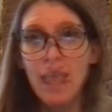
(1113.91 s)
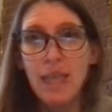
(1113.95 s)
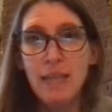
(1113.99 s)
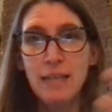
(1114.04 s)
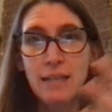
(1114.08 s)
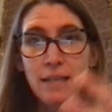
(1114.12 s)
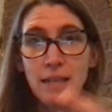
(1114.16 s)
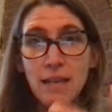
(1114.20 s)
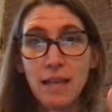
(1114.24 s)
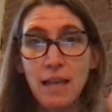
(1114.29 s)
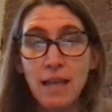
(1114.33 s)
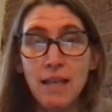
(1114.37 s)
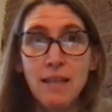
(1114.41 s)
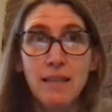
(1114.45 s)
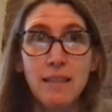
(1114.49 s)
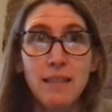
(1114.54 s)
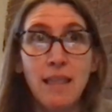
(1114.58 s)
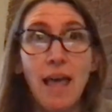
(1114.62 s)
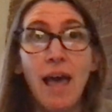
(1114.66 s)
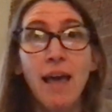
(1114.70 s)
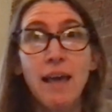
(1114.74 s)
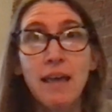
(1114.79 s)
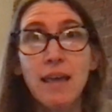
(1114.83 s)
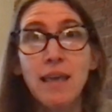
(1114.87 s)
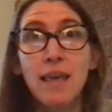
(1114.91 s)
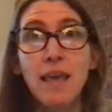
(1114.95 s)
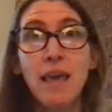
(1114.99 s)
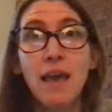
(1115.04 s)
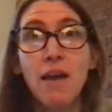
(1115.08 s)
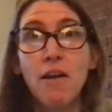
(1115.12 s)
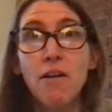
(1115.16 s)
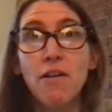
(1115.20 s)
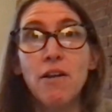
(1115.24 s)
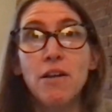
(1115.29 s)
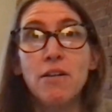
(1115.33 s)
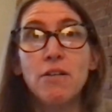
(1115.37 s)
And it, that
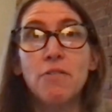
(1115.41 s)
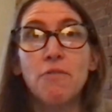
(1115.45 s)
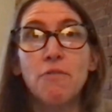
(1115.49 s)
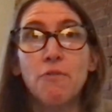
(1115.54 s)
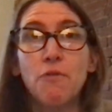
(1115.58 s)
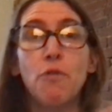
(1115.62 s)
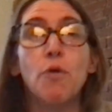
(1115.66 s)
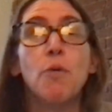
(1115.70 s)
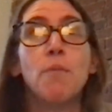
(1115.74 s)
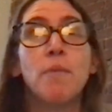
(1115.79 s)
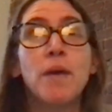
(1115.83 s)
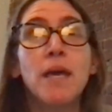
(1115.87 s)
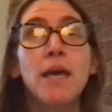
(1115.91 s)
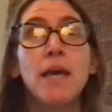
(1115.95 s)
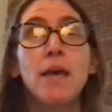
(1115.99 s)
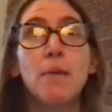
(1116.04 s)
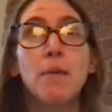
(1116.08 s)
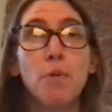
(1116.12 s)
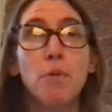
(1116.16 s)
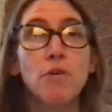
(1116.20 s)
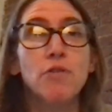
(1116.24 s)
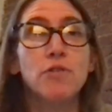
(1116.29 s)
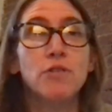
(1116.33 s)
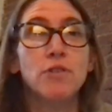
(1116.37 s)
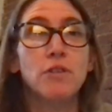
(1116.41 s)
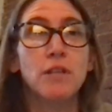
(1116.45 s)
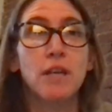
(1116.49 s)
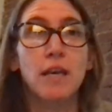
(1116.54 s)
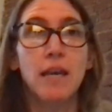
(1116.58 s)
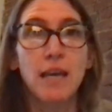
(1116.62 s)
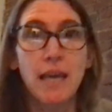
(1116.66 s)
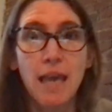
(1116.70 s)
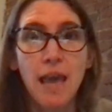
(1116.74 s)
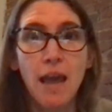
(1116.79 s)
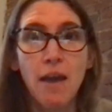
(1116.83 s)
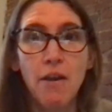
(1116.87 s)
carried, for me
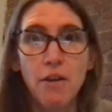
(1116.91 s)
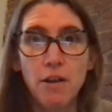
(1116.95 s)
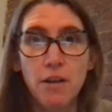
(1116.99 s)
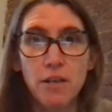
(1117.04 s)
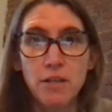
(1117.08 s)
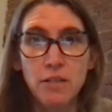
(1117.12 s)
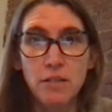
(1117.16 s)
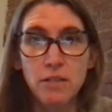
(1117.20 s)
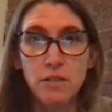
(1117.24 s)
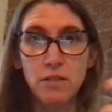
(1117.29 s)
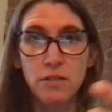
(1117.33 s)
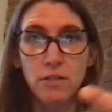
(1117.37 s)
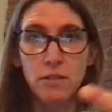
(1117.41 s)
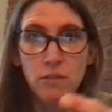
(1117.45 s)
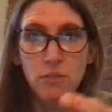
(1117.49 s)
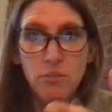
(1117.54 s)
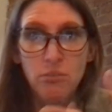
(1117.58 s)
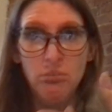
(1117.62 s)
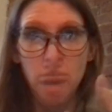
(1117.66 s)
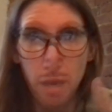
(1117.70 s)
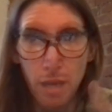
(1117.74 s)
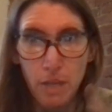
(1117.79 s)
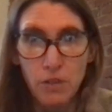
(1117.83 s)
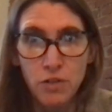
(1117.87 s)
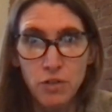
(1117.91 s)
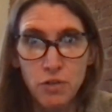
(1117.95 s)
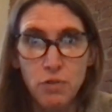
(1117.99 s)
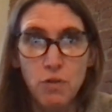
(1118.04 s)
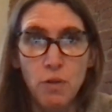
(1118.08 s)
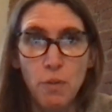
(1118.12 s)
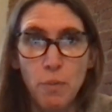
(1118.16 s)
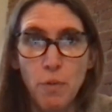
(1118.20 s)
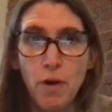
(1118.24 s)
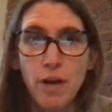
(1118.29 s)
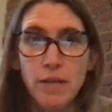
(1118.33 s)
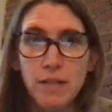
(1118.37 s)
personally, it carries into
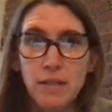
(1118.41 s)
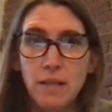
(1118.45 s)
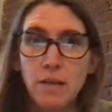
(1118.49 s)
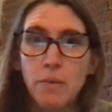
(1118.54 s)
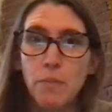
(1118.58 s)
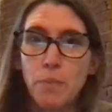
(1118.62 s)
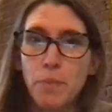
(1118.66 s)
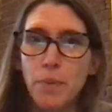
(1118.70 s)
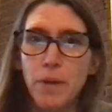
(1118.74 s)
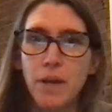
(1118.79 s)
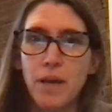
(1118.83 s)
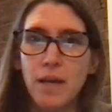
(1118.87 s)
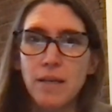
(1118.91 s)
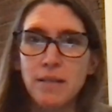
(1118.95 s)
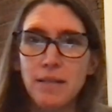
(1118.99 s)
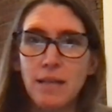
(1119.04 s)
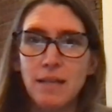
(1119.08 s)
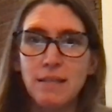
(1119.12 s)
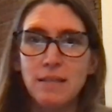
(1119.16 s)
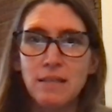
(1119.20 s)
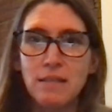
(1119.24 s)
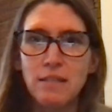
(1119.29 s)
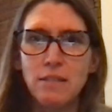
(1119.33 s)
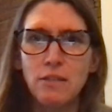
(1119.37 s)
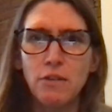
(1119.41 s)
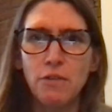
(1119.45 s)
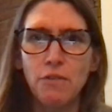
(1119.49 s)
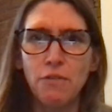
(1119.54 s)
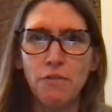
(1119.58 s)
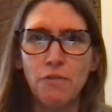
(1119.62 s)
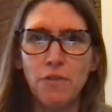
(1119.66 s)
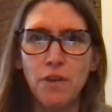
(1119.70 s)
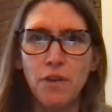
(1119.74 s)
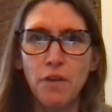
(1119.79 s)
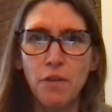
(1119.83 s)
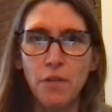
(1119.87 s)
the present because I still
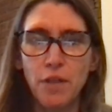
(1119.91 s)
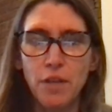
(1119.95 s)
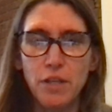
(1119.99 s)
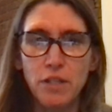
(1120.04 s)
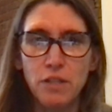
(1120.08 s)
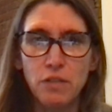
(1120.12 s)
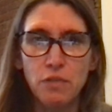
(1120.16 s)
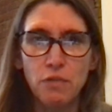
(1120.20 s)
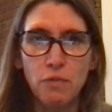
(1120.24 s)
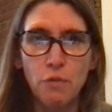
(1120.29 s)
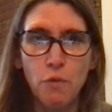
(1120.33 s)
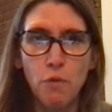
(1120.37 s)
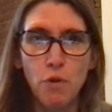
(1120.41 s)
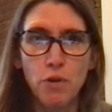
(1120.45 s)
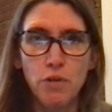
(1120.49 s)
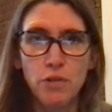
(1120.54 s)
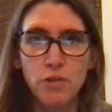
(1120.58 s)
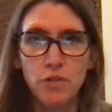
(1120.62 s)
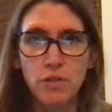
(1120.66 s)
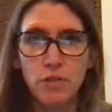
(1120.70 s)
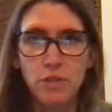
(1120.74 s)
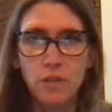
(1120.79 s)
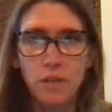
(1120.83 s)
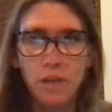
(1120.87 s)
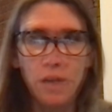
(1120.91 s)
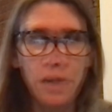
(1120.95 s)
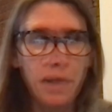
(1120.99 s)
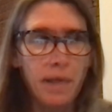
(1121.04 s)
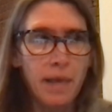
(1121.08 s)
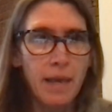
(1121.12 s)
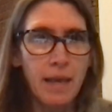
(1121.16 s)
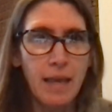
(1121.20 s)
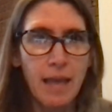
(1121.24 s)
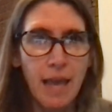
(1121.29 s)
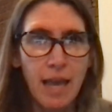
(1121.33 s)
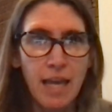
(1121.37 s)
feel this forced
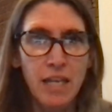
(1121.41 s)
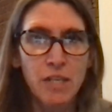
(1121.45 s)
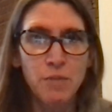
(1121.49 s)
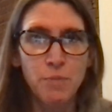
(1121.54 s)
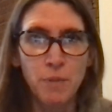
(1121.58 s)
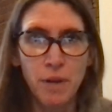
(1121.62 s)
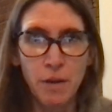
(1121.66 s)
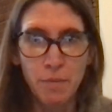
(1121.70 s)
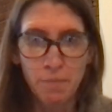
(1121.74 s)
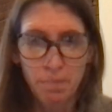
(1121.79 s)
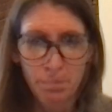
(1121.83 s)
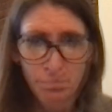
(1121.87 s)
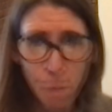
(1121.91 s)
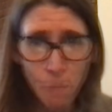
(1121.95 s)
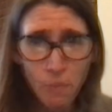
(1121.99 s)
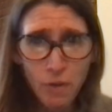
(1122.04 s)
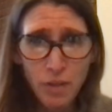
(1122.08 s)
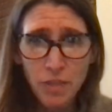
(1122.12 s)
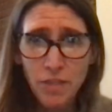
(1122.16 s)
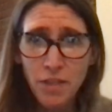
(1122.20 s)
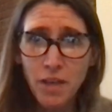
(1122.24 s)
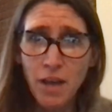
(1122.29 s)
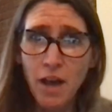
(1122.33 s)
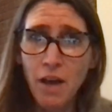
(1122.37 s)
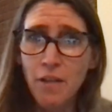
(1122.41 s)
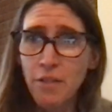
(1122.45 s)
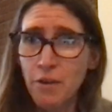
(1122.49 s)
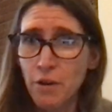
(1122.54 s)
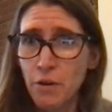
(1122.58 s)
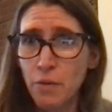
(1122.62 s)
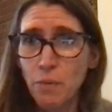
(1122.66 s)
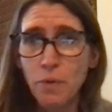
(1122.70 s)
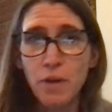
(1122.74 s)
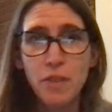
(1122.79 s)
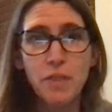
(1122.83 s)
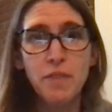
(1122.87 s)
engagement with the
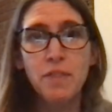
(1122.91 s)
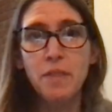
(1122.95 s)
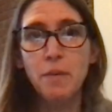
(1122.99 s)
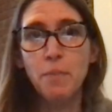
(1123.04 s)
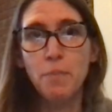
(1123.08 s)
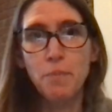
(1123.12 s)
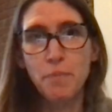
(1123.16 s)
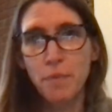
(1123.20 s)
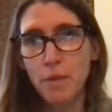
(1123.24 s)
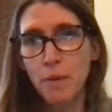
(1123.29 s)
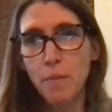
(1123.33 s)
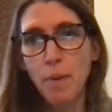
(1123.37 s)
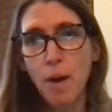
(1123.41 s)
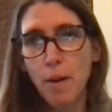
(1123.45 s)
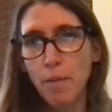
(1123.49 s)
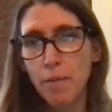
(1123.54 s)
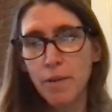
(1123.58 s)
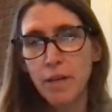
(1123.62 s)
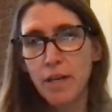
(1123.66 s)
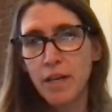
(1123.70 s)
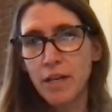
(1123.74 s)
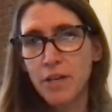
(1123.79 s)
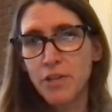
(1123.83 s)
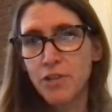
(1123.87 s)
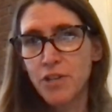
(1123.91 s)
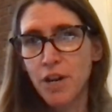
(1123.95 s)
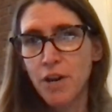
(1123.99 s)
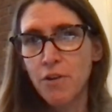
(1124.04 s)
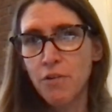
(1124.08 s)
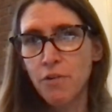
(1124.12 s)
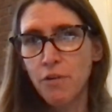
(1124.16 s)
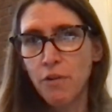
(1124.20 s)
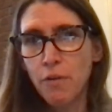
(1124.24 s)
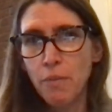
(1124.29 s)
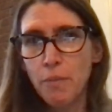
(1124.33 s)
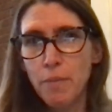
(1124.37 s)
other with the, the public in
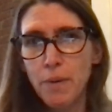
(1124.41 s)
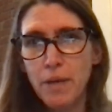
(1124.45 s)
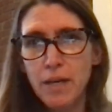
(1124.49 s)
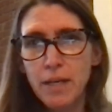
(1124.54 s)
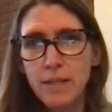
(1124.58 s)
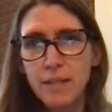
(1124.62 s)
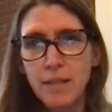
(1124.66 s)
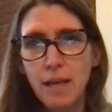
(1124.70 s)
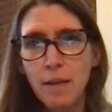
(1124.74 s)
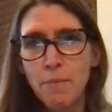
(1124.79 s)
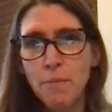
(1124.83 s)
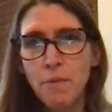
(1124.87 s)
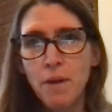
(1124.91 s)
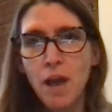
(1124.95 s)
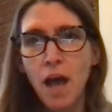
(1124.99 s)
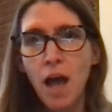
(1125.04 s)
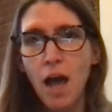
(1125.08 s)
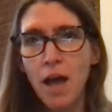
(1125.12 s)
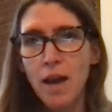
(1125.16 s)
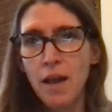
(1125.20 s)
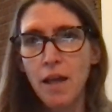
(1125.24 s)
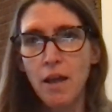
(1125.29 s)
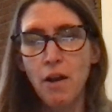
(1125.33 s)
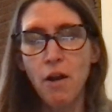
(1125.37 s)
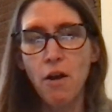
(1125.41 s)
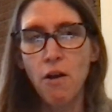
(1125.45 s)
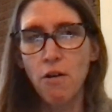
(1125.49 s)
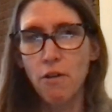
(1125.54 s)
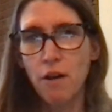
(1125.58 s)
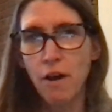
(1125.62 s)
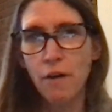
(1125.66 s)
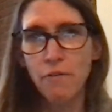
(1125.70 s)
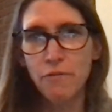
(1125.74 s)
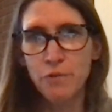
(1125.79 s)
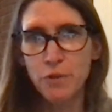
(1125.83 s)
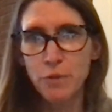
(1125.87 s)
general because i'm not at all
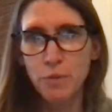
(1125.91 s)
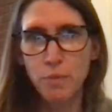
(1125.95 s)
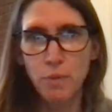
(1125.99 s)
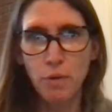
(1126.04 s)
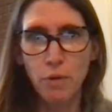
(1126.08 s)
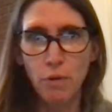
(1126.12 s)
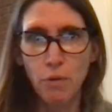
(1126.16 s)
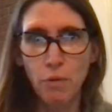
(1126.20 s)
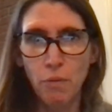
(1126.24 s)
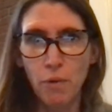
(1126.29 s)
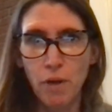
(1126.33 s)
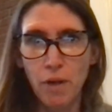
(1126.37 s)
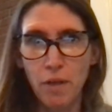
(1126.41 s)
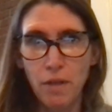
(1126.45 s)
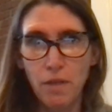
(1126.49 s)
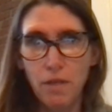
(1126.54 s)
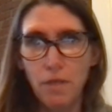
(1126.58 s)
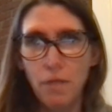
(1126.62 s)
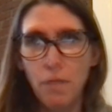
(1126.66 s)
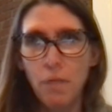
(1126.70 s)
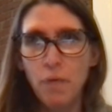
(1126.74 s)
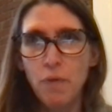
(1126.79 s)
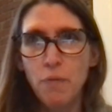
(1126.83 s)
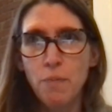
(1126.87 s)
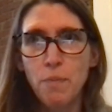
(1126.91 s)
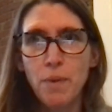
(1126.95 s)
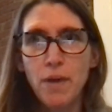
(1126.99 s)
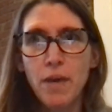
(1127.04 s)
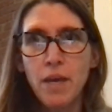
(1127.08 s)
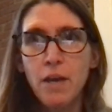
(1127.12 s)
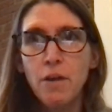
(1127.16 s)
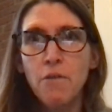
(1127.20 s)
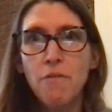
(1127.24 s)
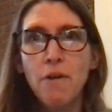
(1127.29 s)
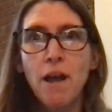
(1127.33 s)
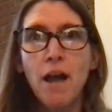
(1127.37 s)
comfortable with with
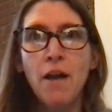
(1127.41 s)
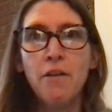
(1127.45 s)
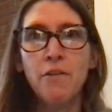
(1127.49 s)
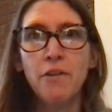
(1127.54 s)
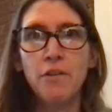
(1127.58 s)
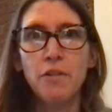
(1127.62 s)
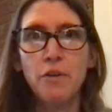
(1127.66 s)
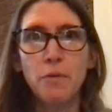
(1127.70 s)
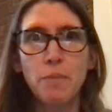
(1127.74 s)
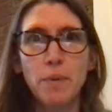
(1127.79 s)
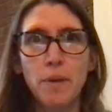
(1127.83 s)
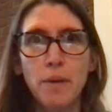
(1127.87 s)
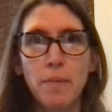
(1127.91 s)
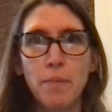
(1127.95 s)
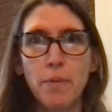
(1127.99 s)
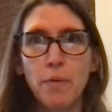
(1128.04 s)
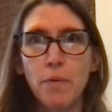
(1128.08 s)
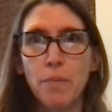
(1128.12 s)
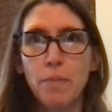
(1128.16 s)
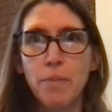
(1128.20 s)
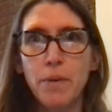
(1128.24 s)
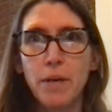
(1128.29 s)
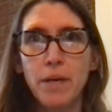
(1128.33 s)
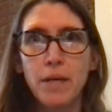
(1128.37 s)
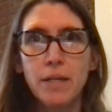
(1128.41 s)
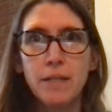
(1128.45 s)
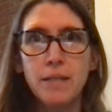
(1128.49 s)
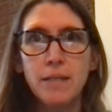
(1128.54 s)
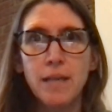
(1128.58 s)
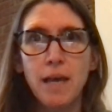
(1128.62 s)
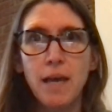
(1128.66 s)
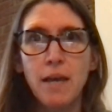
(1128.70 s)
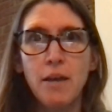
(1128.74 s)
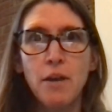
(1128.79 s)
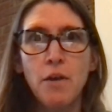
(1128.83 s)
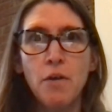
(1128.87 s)
being around other people because
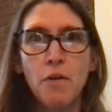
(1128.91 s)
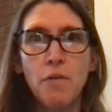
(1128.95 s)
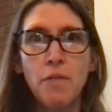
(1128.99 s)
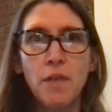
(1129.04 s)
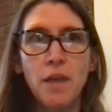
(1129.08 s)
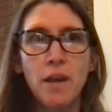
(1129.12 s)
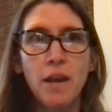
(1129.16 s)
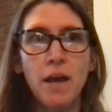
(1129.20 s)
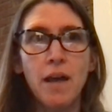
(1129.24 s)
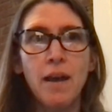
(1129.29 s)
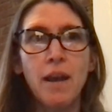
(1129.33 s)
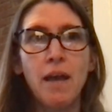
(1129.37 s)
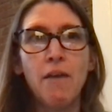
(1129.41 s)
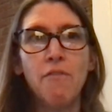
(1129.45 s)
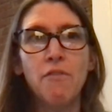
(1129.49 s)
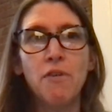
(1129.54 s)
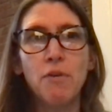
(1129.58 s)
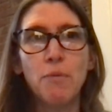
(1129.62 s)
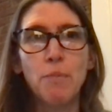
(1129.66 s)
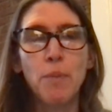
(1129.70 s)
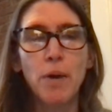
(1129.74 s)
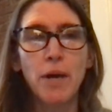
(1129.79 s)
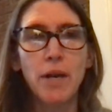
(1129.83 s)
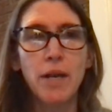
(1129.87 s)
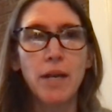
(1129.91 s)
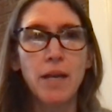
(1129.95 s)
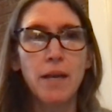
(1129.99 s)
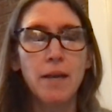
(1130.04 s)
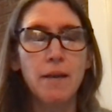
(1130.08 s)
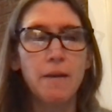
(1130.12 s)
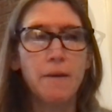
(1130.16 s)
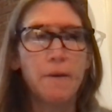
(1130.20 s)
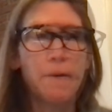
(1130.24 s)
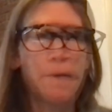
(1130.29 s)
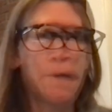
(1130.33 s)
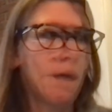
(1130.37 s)
i know that not
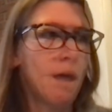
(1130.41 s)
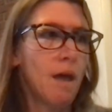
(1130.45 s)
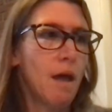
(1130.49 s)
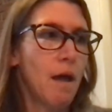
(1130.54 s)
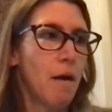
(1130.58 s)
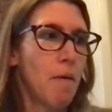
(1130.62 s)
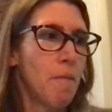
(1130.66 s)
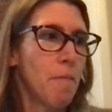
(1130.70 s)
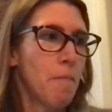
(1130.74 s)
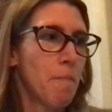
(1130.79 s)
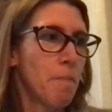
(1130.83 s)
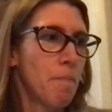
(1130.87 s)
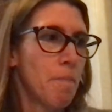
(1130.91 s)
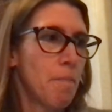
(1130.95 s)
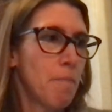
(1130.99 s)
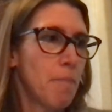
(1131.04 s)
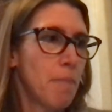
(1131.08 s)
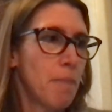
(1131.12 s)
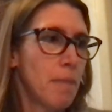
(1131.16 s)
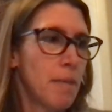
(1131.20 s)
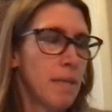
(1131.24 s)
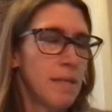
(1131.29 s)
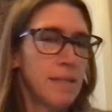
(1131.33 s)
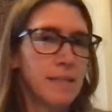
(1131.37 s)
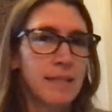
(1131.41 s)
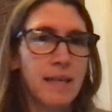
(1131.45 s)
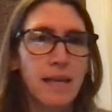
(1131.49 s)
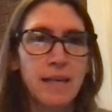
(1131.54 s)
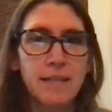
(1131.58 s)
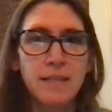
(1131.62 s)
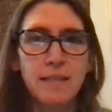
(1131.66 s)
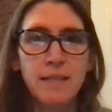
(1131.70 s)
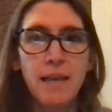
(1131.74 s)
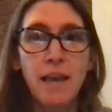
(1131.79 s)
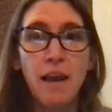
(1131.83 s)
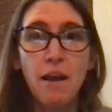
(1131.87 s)
everybody um, is
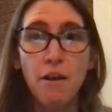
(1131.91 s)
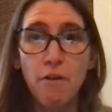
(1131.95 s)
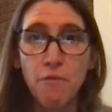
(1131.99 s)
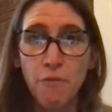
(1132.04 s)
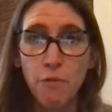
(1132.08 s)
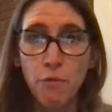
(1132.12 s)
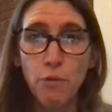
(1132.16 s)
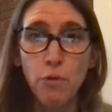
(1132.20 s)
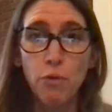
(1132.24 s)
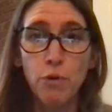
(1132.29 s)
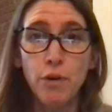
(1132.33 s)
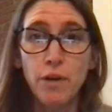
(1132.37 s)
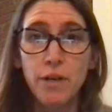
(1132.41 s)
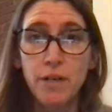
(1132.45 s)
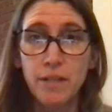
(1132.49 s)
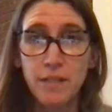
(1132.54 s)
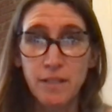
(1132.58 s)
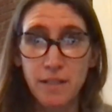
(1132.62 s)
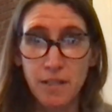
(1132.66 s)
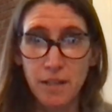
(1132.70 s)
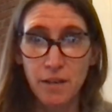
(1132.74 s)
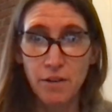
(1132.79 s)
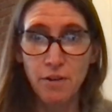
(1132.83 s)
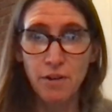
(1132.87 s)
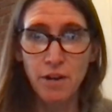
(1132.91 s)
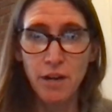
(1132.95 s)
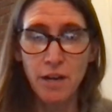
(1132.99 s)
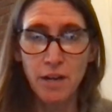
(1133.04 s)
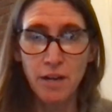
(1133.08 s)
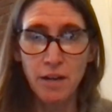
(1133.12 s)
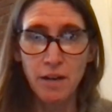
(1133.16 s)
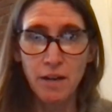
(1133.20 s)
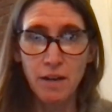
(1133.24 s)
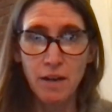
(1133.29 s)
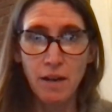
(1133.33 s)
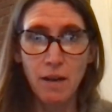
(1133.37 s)
as careful or
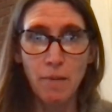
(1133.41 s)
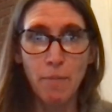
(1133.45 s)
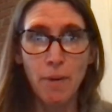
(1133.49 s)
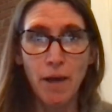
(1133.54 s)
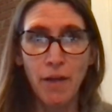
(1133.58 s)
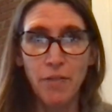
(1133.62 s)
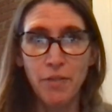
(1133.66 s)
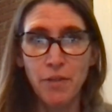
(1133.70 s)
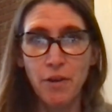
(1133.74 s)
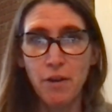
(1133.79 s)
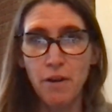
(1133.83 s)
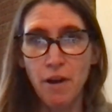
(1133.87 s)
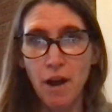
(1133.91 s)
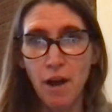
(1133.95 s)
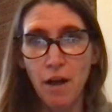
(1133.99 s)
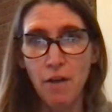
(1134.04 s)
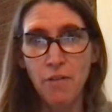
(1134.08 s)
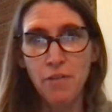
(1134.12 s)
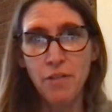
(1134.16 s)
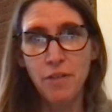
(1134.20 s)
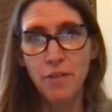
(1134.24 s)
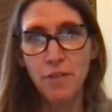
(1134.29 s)
considerate about their sure. health